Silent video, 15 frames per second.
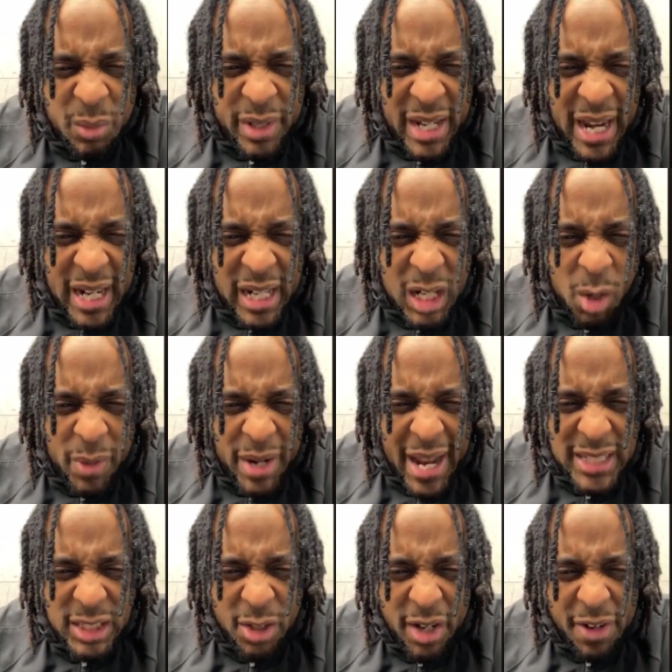We got
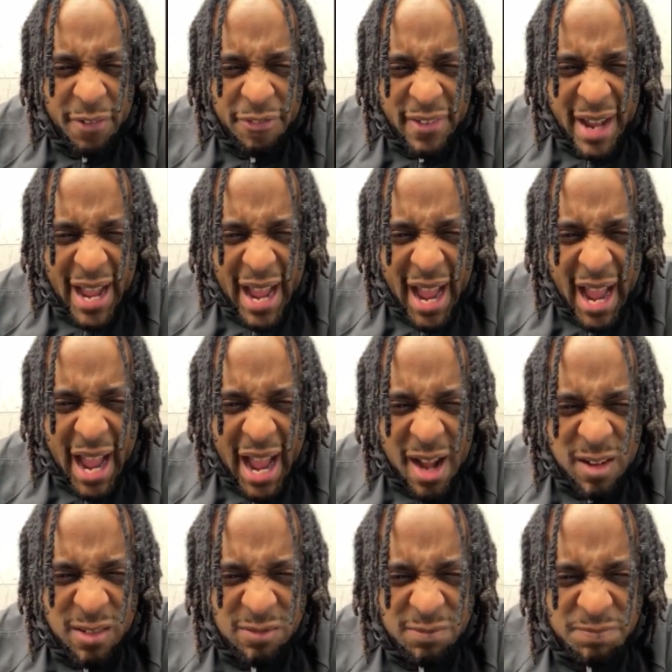Kodak
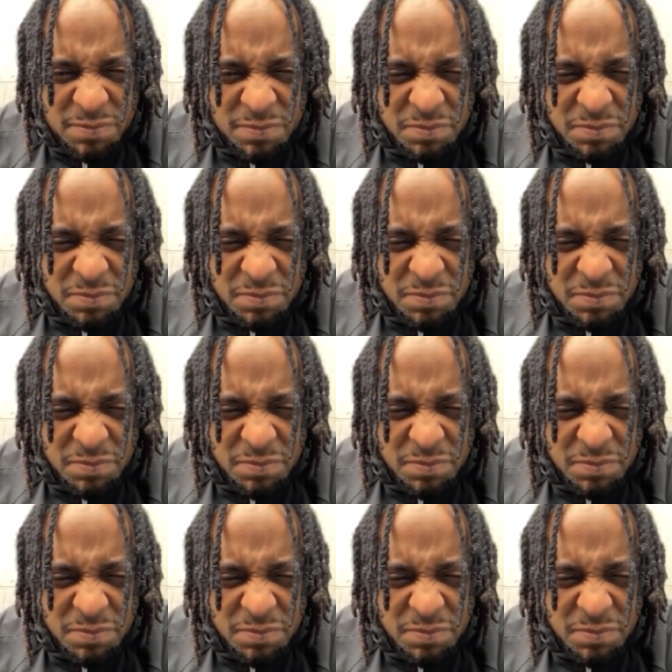35.